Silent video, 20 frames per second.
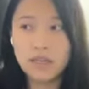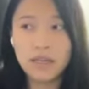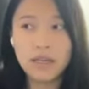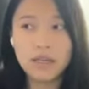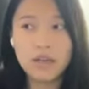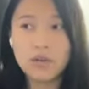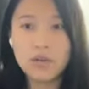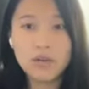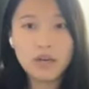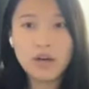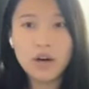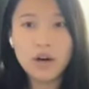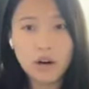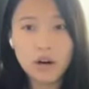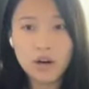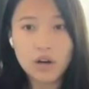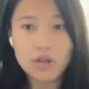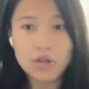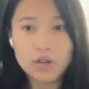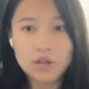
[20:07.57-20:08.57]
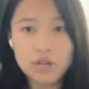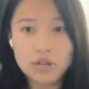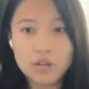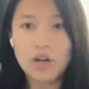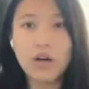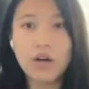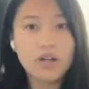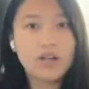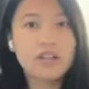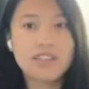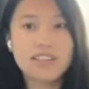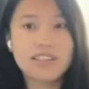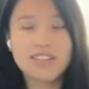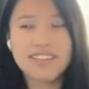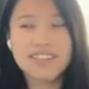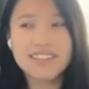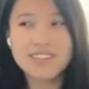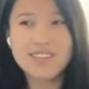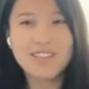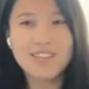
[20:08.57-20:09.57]
and you can all talk
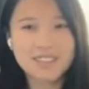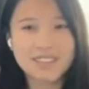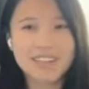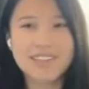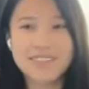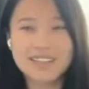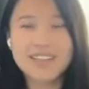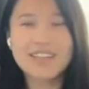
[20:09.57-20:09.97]
to them.